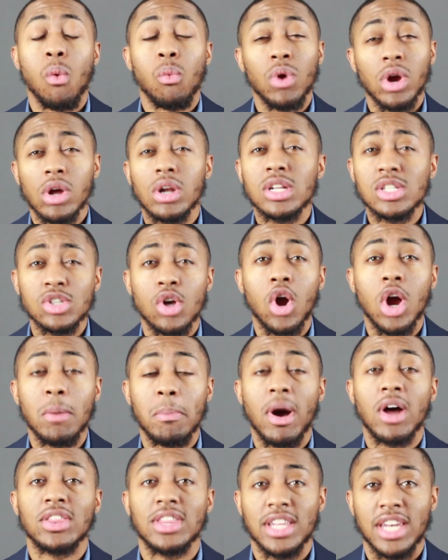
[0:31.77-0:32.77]
we're gonna talk
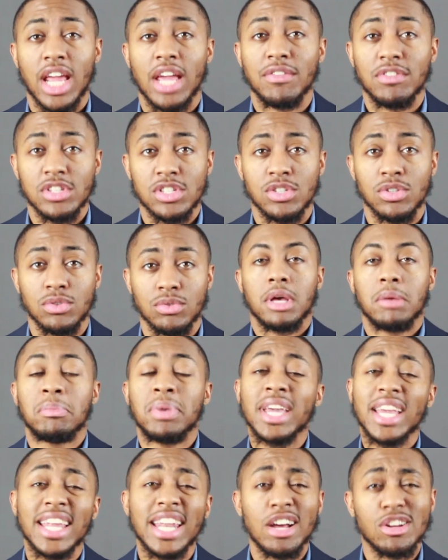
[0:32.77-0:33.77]
about the navy suit.
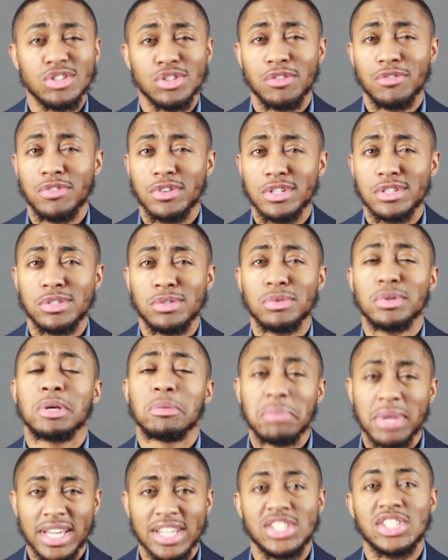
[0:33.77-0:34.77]
Picking out your first suit
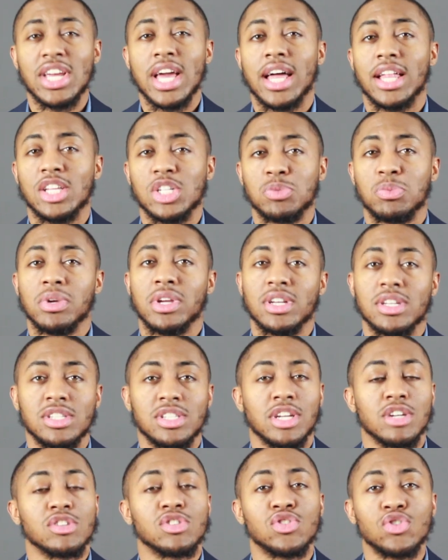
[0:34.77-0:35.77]
can be a challenge
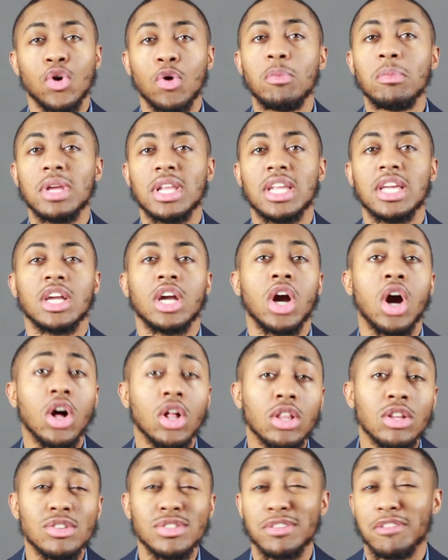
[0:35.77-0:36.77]
because there are so many
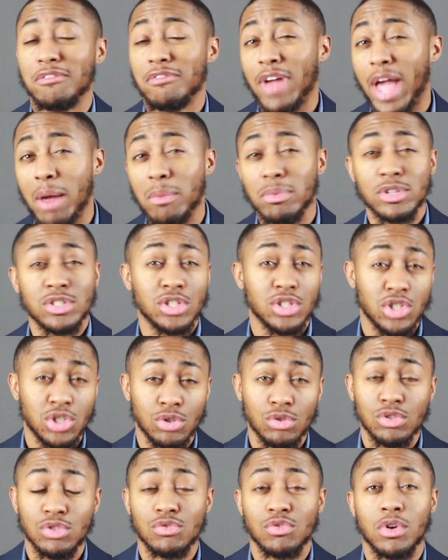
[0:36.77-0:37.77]
colors and fabrics to
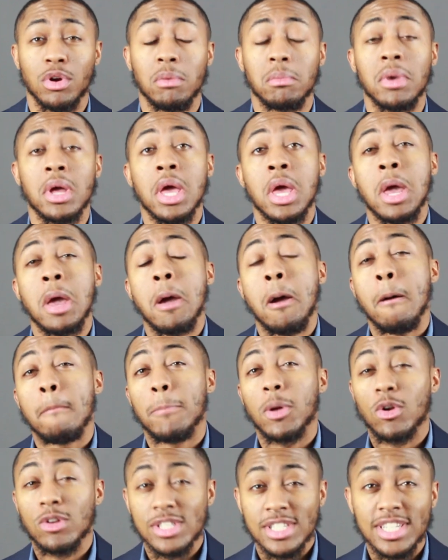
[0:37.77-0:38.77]
choose from.
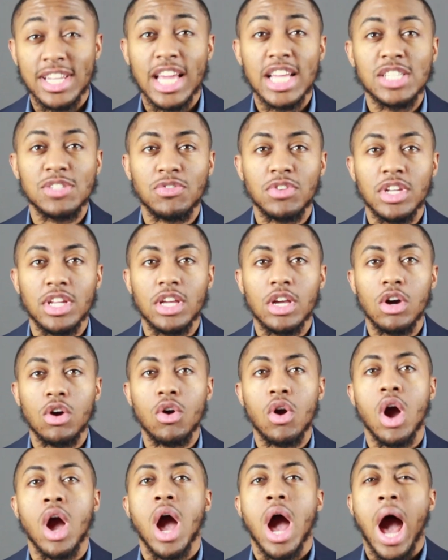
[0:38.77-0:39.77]
But on today's
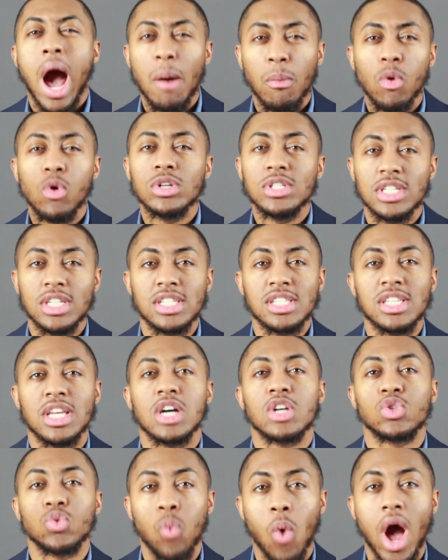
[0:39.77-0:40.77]
video, I'm going to
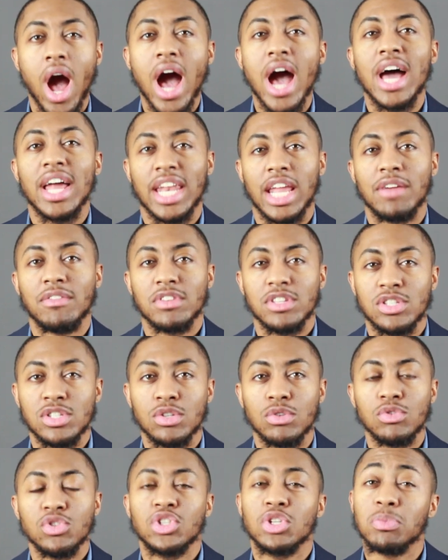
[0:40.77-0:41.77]
discuss why a navy
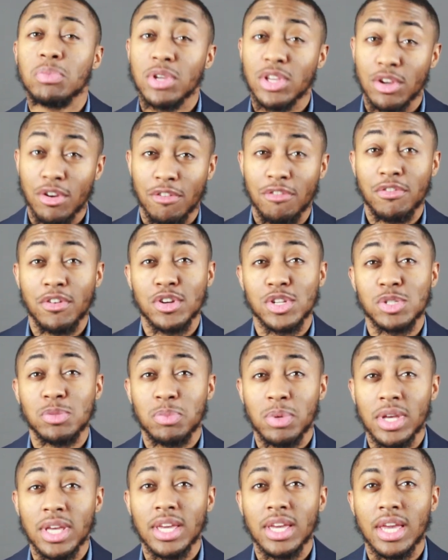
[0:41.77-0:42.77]
suit should be your
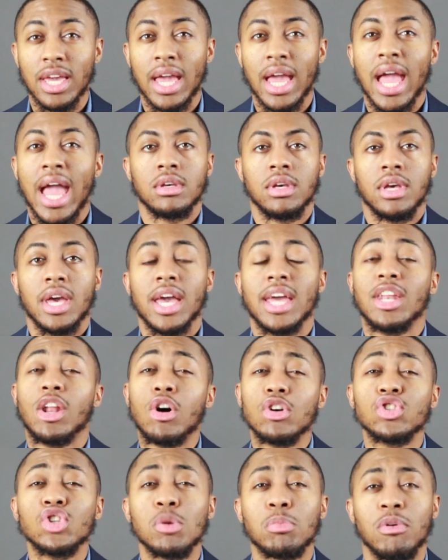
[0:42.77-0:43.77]
first pick and
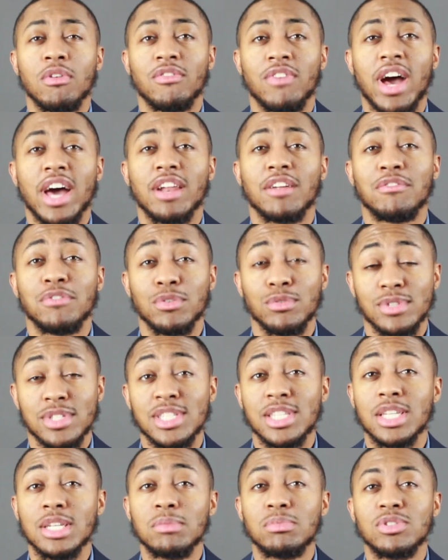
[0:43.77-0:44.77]
also provide a few
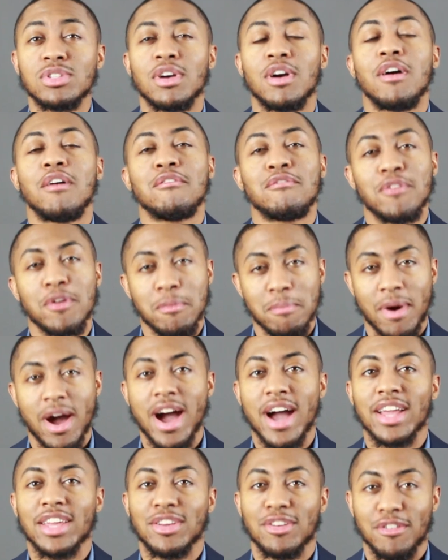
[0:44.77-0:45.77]
tips for
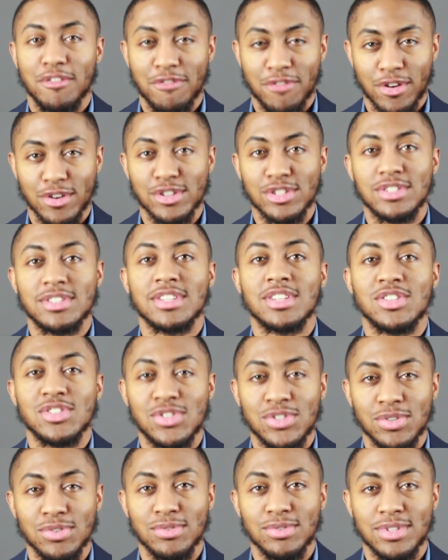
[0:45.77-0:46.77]
buying your first
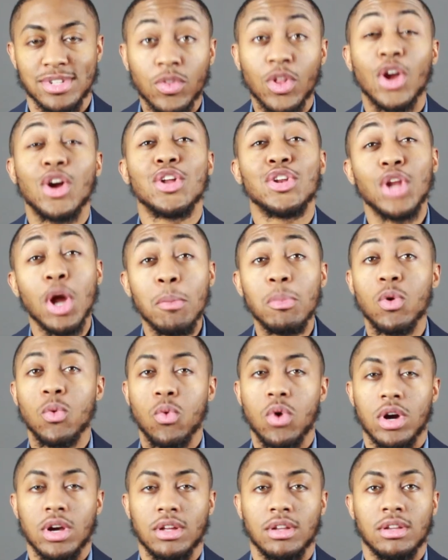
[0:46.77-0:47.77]
suit. Number
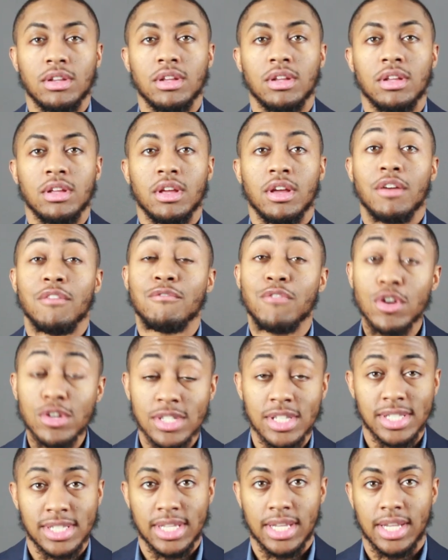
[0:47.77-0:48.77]
one,
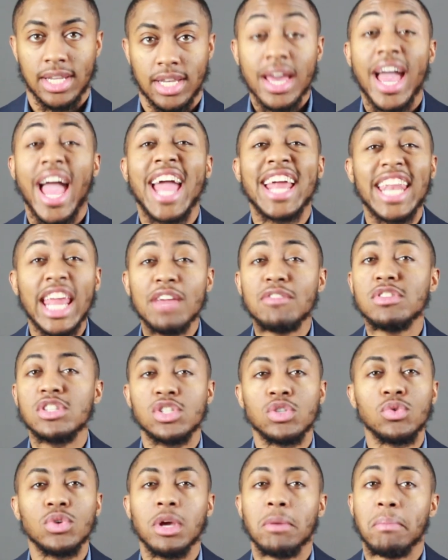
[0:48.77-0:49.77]
versatility. A navy
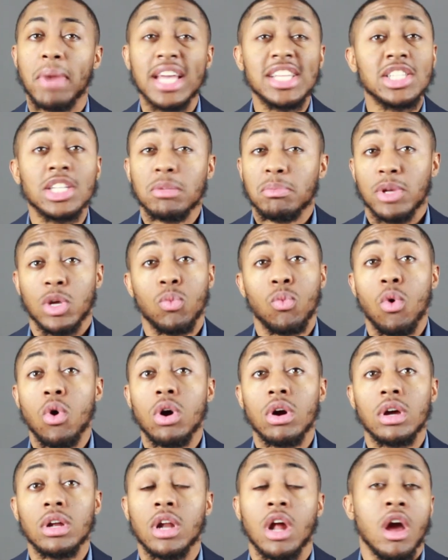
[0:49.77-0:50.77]
suit can basically be
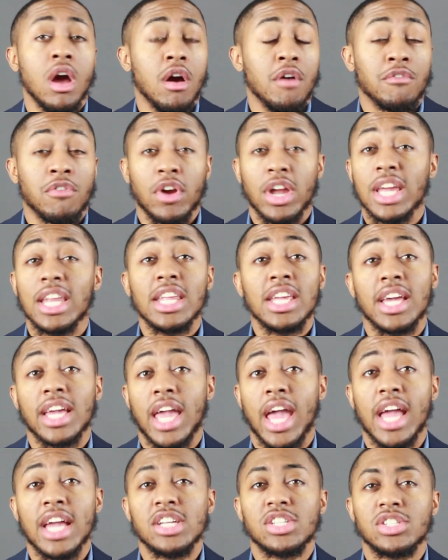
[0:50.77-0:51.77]
worn for any
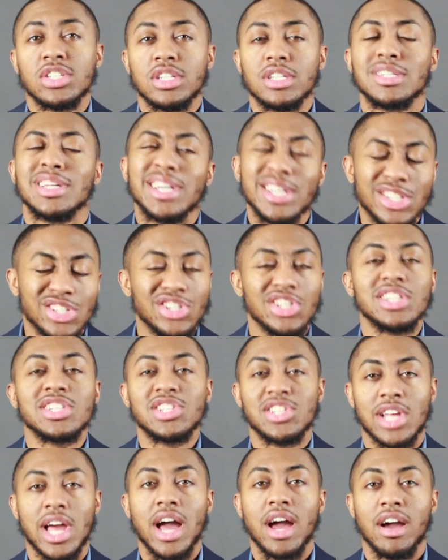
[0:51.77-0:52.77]
occasion
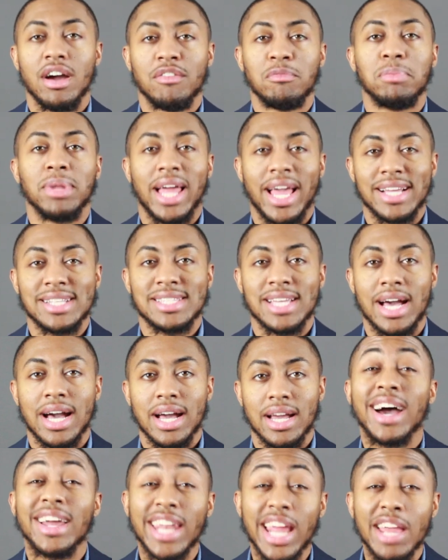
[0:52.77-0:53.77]
just shy of black
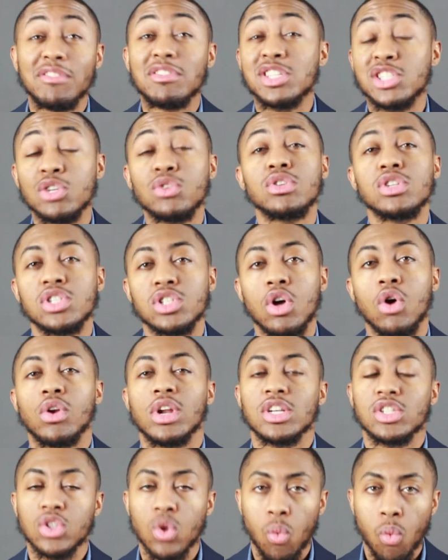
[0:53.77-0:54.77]
tie. A navy suit is
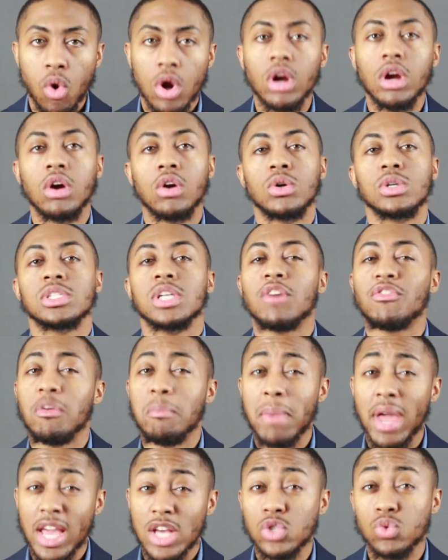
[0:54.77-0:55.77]
known as the workhorse of a
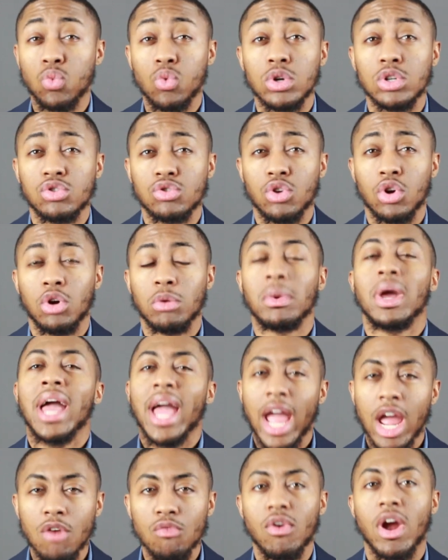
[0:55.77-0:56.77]
man's wardrobe
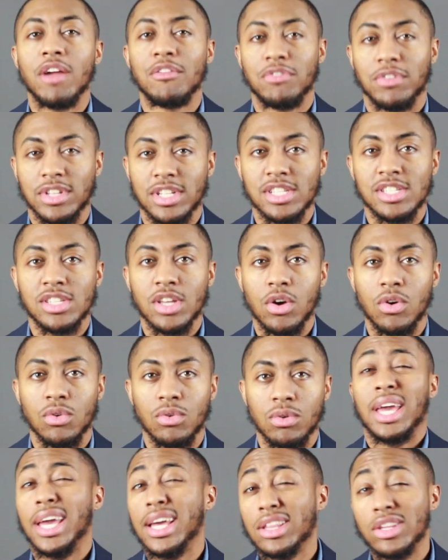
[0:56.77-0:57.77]
and rightfully
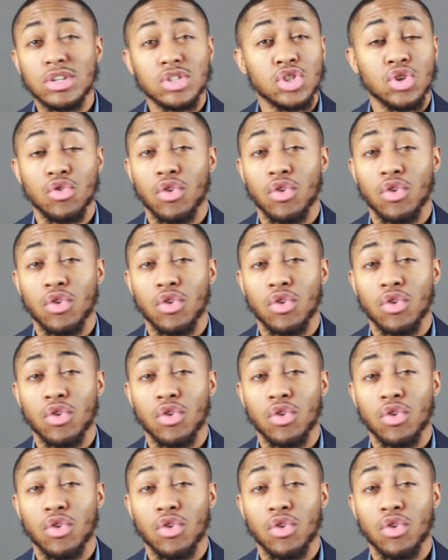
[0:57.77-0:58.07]
so. It looks